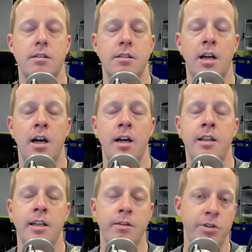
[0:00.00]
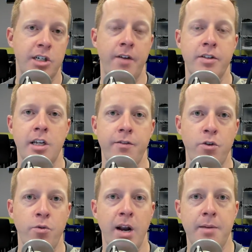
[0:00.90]
And then, which obviously, if
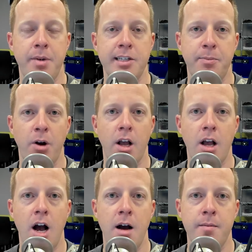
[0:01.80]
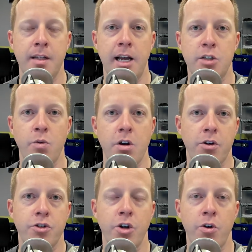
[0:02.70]
you read PCPer.com in the last week or
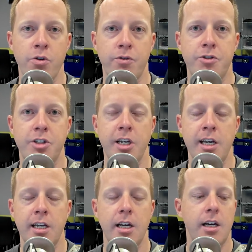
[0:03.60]
so, you'll see